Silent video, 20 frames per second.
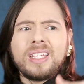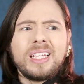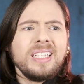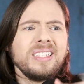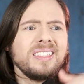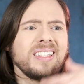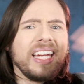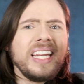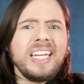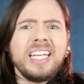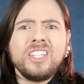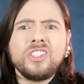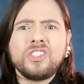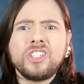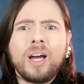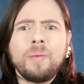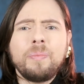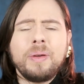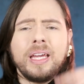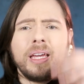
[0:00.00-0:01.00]
Skinny,
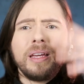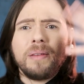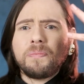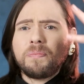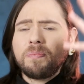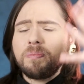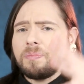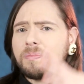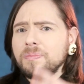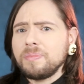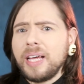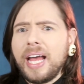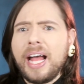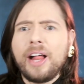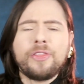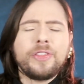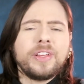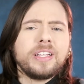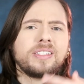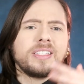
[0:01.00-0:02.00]
chubby,
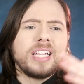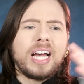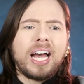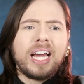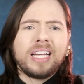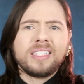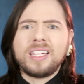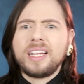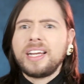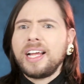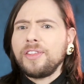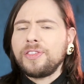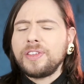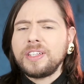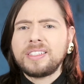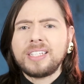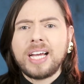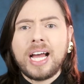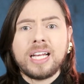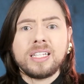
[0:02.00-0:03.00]
healthy size, unhealthy
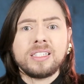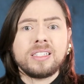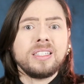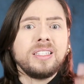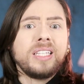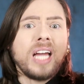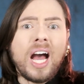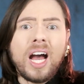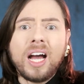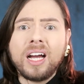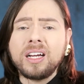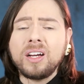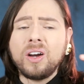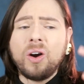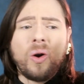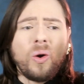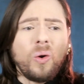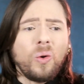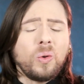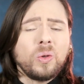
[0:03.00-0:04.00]
size, young,
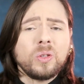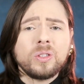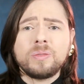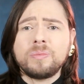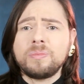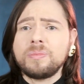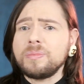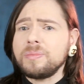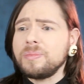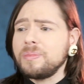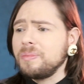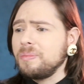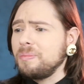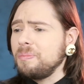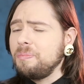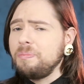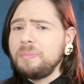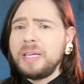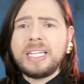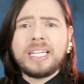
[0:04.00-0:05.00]
old,
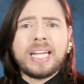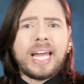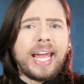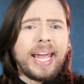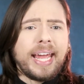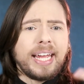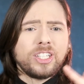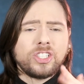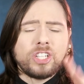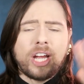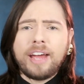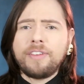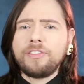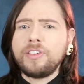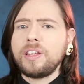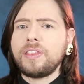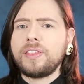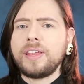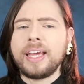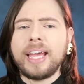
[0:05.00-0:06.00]
mid-age,
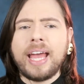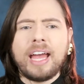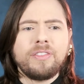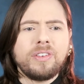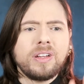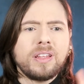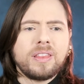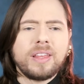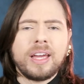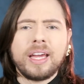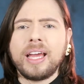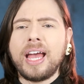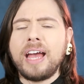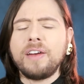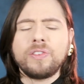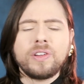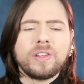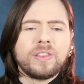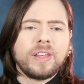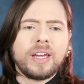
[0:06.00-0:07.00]
everything, everything,
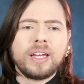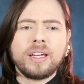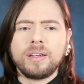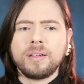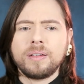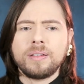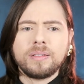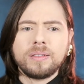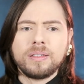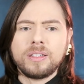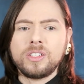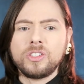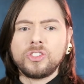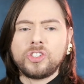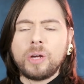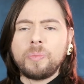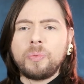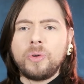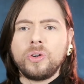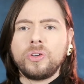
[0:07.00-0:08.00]
everything.
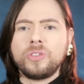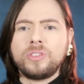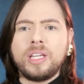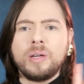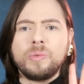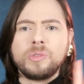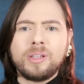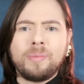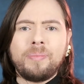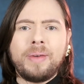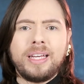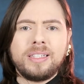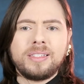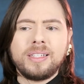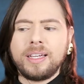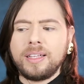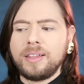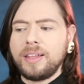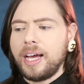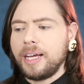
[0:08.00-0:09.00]
Jean-Paul Gaultier was
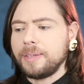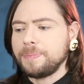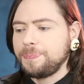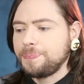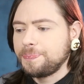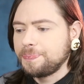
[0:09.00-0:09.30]
amazing in that.